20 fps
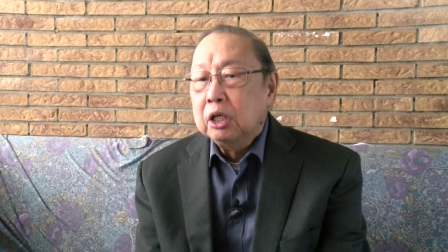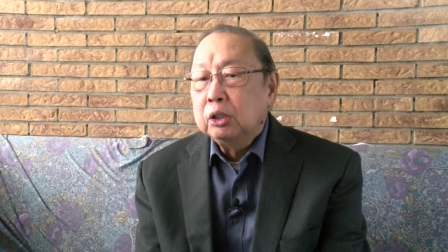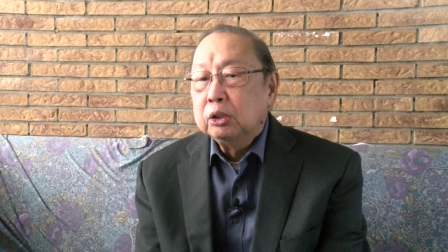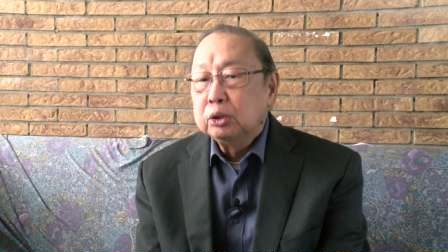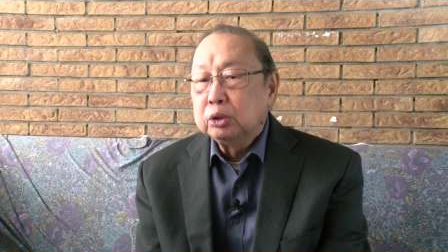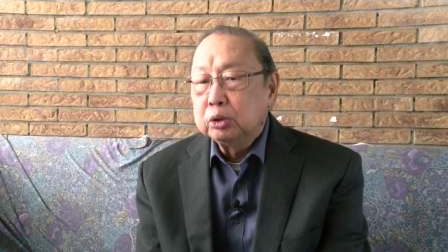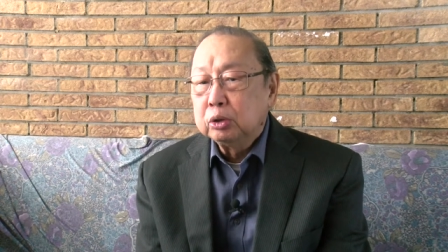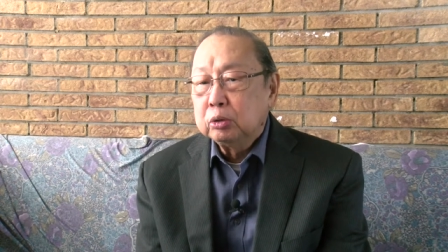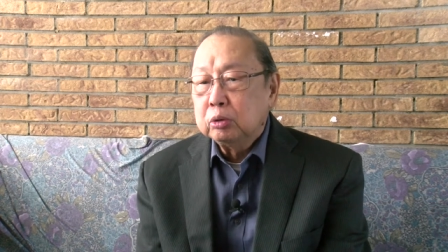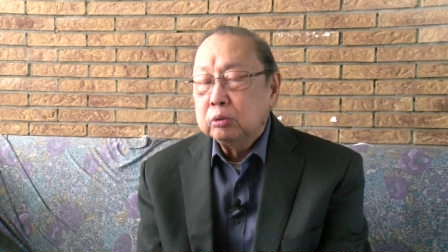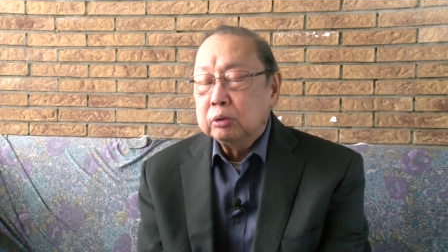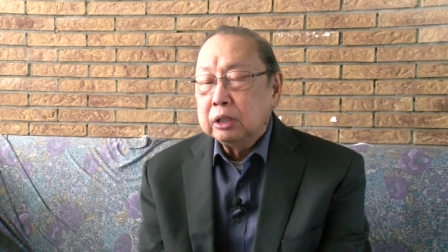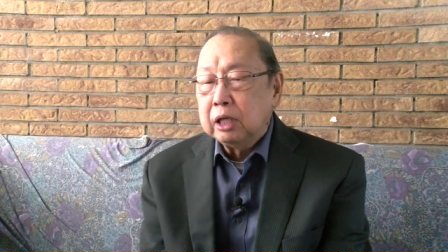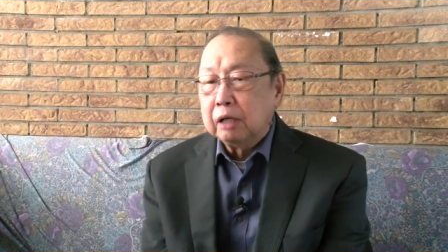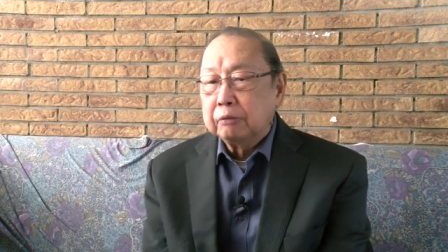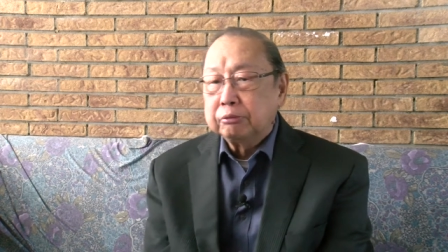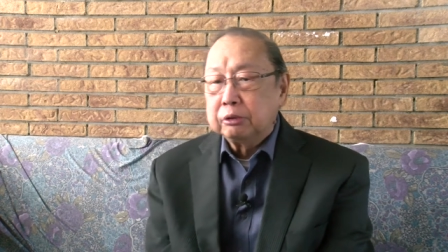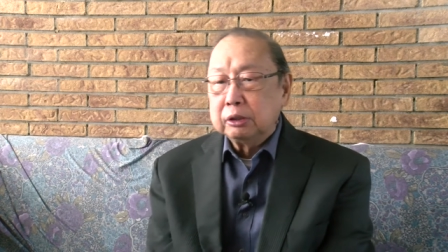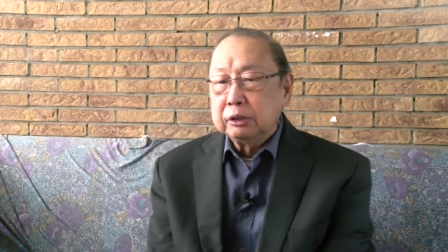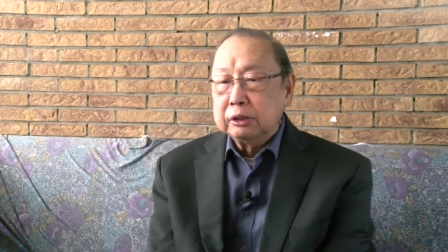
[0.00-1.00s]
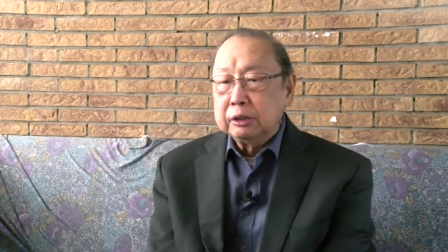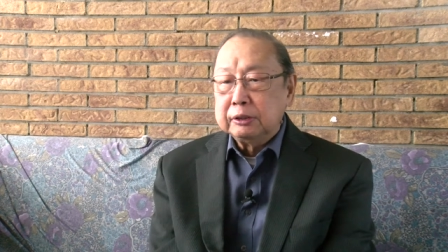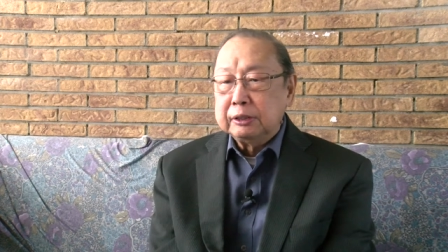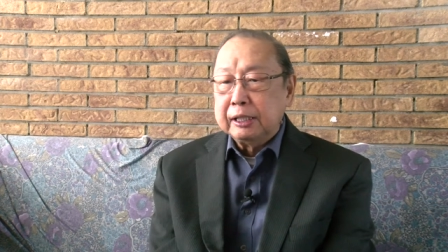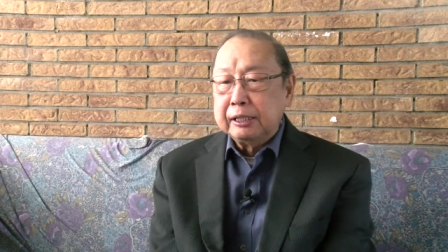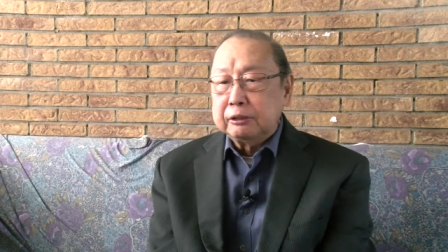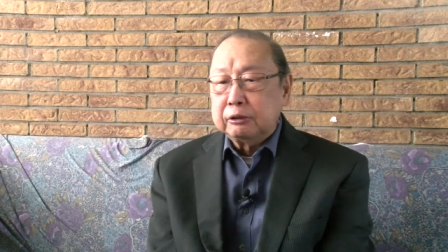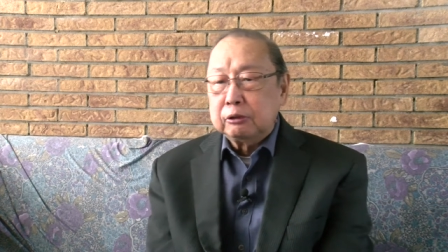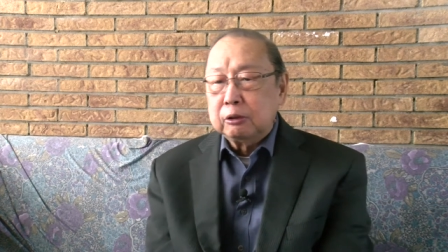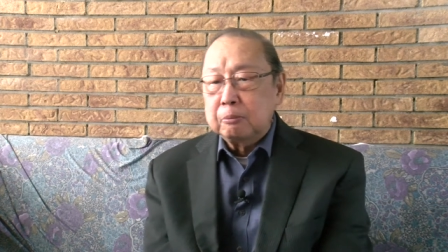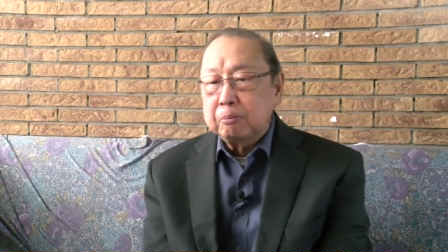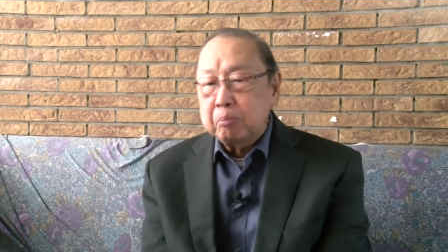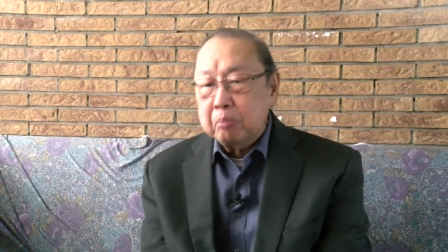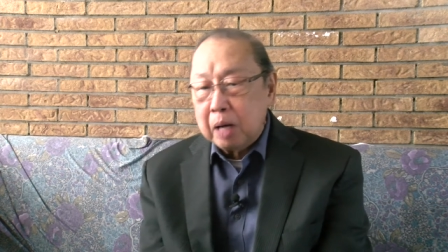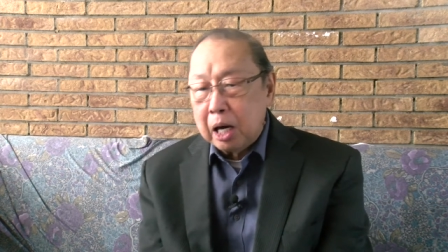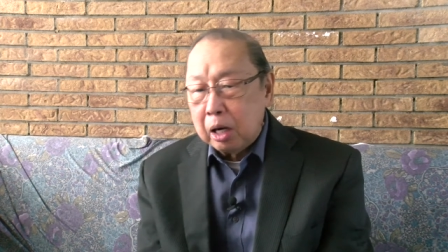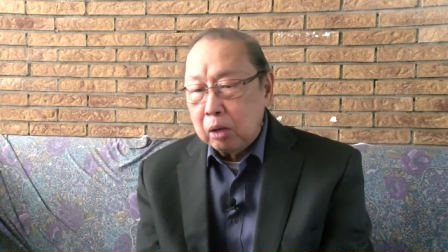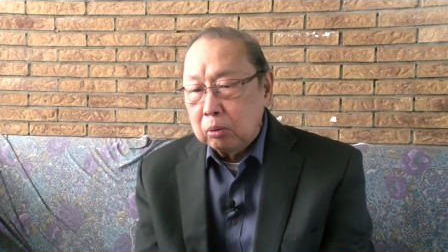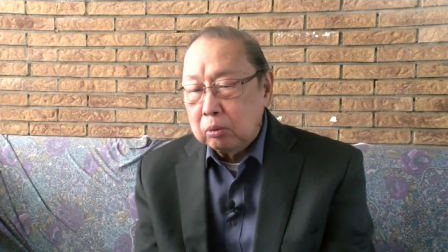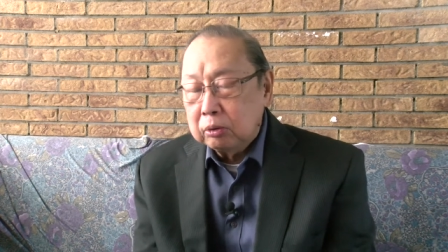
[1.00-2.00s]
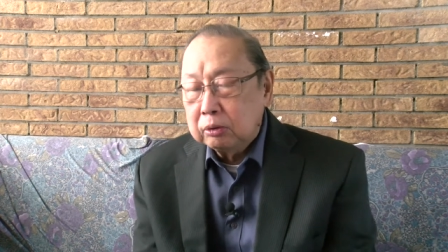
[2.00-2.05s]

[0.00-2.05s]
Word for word: soon after the death of Mao.